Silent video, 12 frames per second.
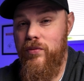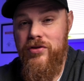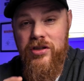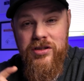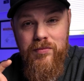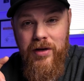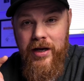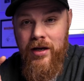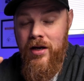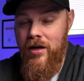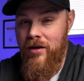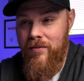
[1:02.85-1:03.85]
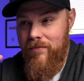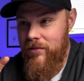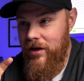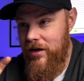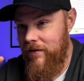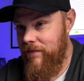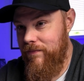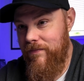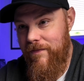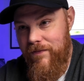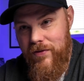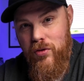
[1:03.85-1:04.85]
with just my kind of
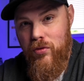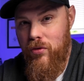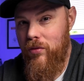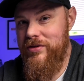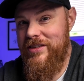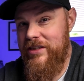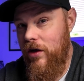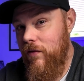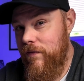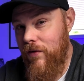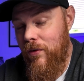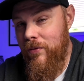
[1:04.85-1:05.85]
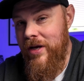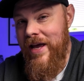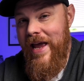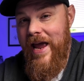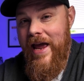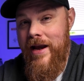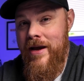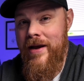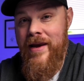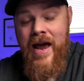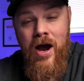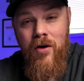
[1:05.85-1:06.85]
few-year-old cell phone and
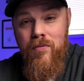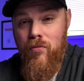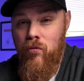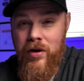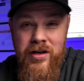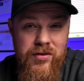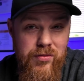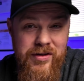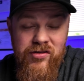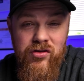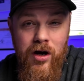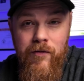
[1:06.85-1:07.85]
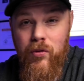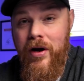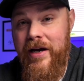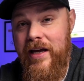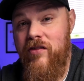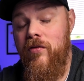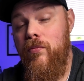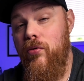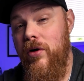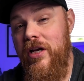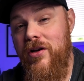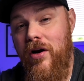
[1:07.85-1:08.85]
now run it through the software and get some
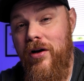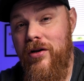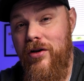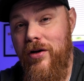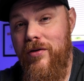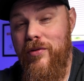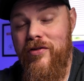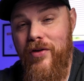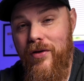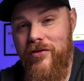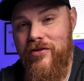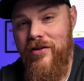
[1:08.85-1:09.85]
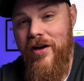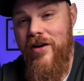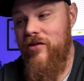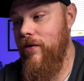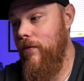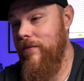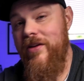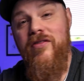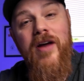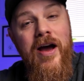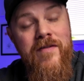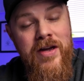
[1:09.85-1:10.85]
pretty darn good results. So let's
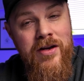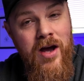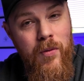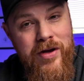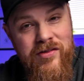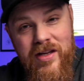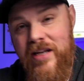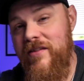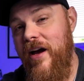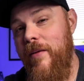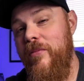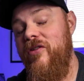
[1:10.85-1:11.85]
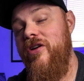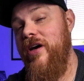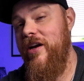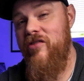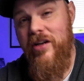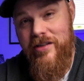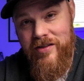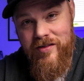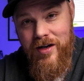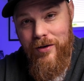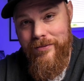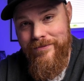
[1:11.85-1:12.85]
dive in, not waste any time. You got to check
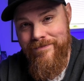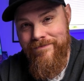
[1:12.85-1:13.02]
this out.